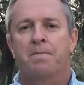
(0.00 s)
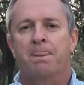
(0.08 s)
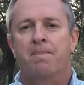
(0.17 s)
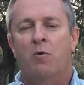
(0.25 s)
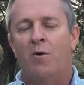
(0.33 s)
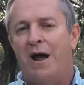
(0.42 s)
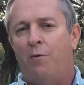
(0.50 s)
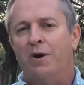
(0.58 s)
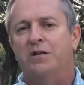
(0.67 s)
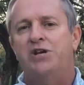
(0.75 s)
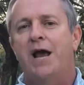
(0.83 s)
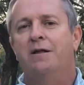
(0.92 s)
What I want
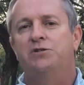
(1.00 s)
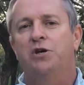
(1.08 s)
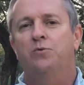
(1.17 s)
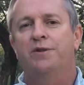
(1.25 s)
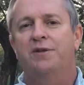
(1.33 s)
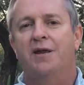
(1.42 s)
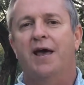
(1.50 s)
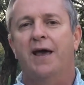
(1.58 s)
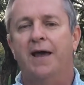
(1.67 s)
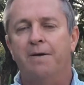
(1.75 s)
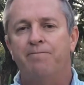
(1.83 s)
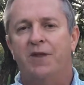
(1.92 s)
to challenge you with
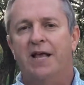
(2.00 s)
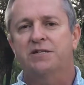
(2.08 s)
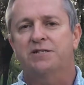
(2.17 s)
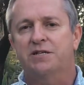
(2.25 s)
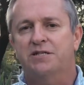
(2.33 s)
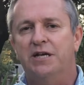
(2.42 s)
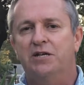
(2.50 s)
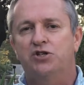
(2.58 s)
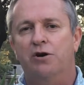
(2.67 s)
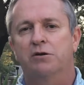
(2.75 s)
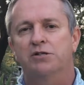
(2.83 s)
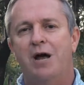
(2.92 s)
today is to see
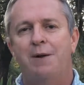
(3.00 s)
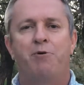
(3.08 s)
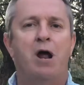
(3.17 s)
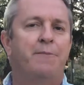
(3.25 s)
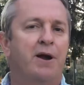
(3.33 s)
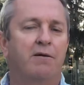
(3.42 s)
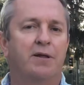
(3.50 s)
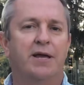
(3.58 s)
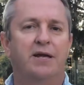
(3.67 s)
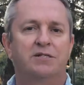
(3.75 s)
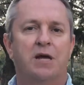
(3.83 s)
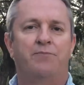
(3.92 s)
church not primarily
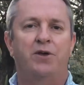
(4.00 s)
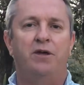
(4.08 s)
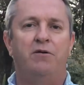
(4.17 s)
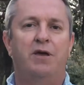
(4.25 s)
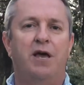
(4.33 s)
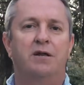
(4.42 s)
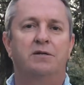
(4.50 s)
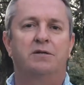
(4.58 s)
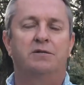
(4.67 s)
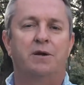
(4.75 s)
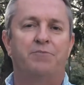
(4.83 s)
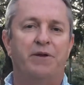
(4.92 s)
as something you get
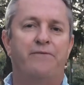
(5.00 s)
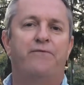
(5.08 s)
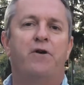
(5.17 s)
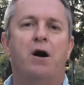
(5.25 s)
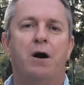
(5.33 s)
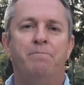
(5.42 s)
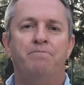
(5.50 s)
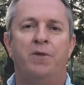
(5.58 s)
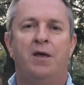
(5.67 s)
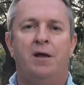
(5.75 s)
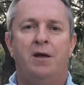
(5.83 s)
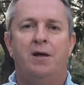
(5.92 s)
something from,
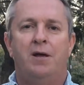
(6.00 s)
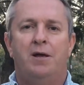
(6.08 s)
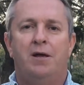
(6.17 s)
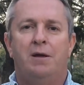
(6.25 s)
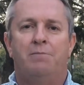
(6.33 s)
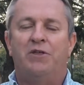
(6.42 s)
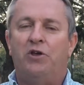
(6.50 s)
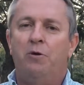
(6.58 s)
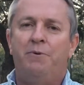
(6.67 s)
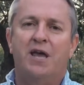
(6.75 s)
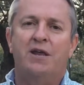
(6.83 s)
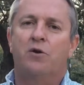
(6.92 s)
but you
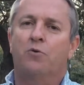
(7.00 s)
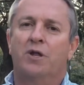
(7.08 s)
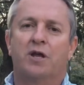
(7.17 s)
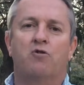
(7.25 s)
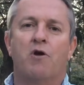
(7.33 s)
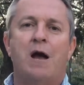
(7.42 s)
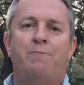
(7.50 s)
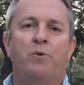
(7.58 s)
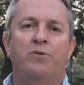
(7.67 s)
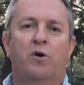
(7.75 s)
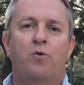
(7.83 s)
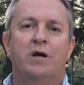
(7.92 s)
begin to really grapple
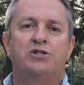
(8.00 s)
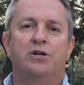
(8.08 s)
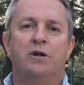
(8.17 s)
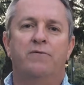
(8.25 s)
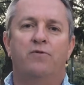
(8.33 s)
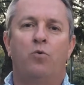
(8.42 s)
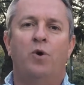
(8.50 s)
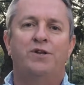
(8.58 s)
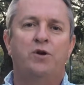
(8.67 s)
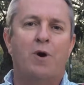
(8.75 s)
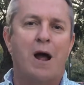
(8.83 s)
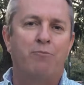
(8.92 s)
with the question of, what
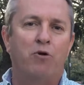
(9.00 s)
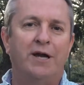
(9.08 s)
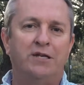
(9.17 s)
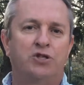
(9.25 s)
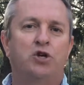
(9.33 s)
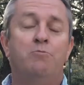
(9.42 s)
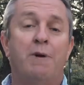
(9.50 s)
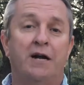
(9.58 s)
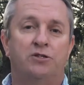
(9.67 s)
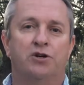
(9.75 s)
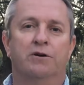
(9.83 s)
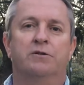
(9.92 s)
do I bring to my
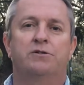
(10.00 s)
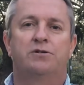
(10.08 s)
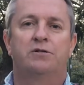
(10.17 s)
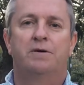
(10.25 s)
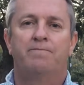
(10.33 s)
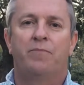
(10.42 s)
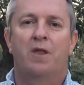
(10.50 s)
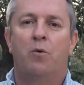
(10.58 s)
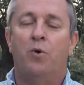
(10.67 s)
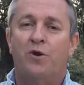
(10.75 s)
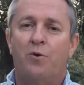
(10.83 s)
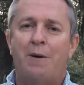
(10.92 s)
church?
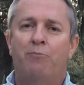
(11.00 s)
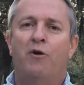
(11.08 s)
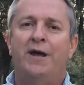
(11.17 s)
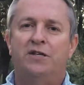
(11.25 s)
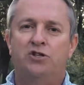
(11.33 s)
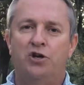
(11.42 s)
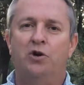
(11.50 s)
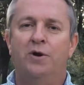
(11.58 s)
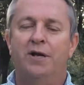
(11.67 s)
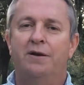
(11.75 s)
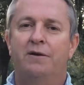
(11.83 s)
What do I bring to it?